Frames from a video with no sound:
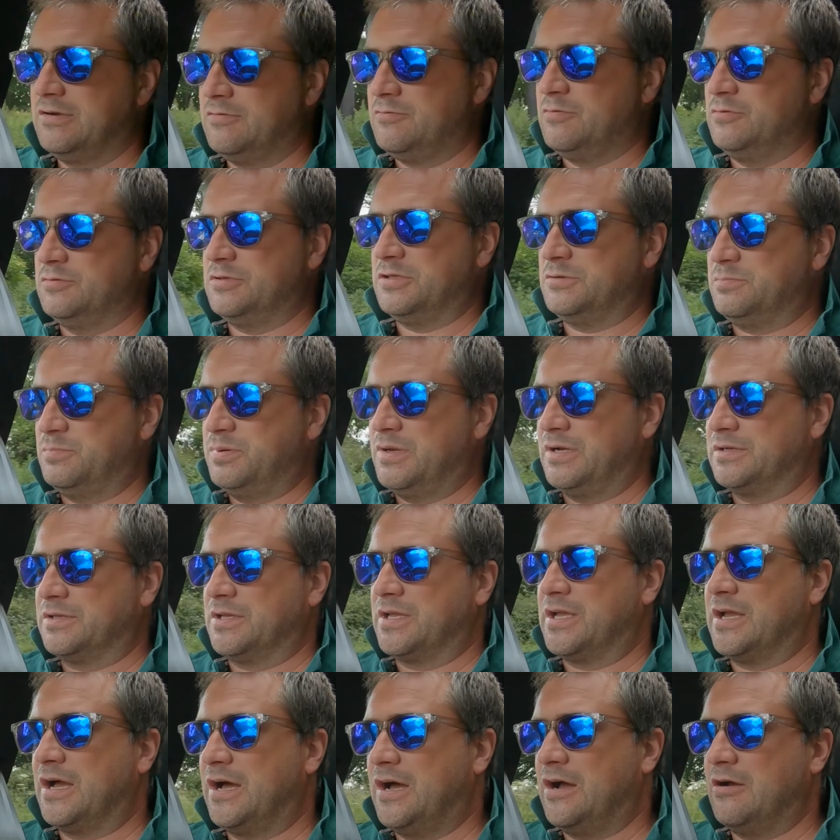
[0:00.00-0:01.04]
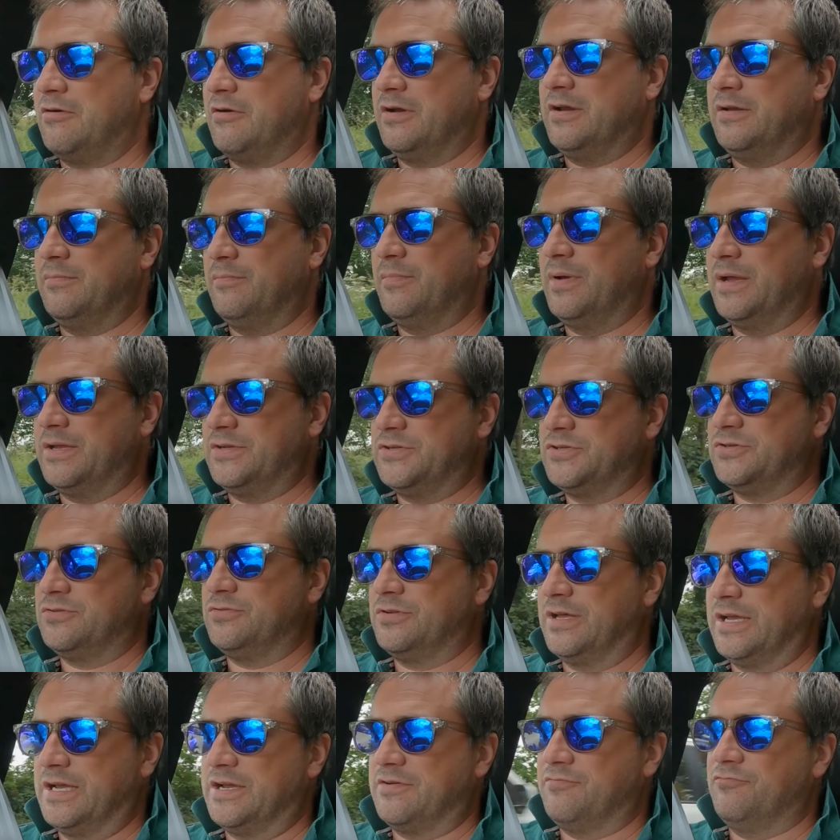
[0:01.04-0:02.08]
we'll just plug the car in and make sure
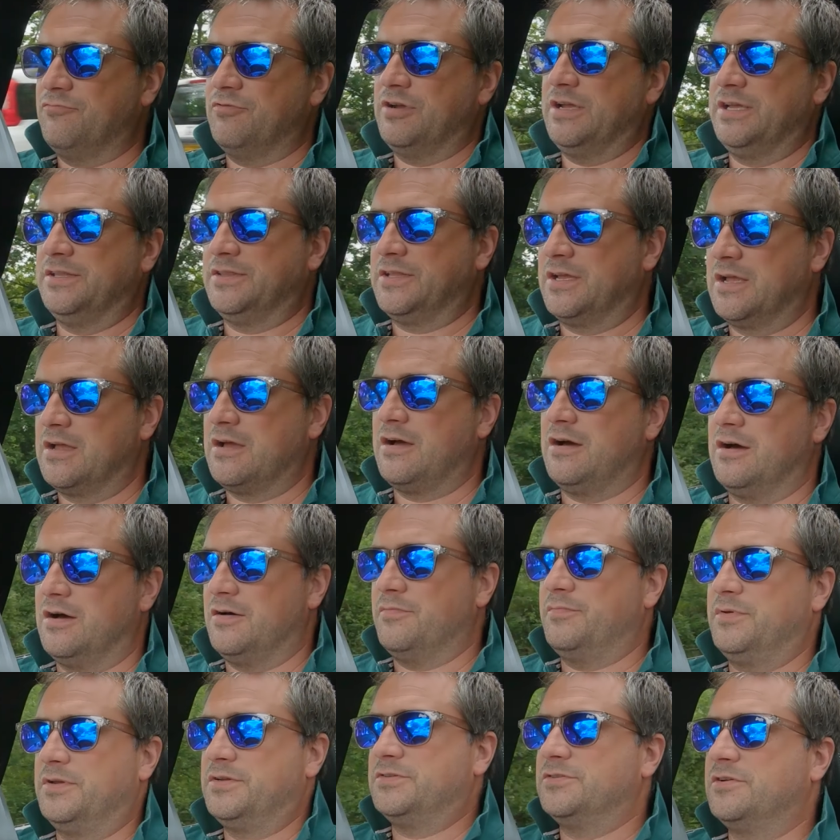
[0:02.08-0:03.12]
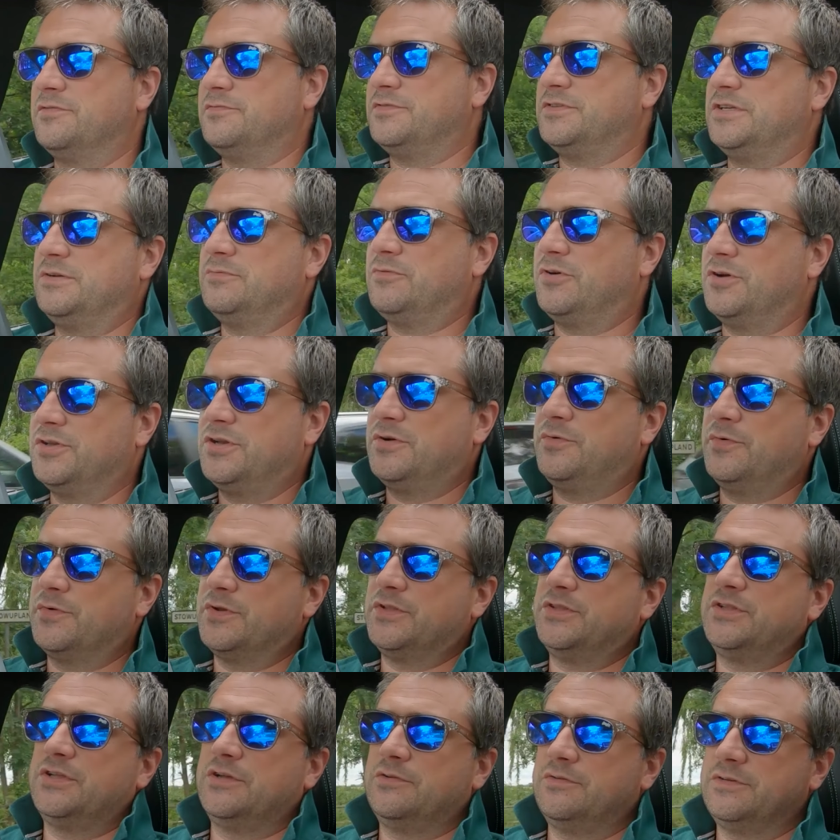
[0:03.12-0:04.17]
they can read the car because obviously what I don't
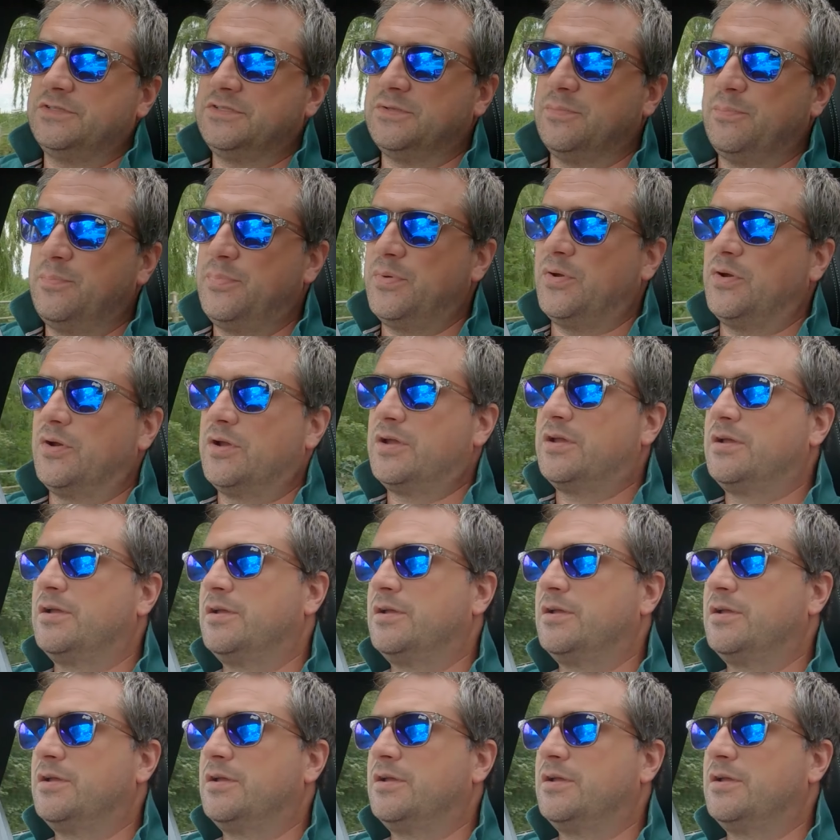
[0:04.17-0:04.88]
want to do is to book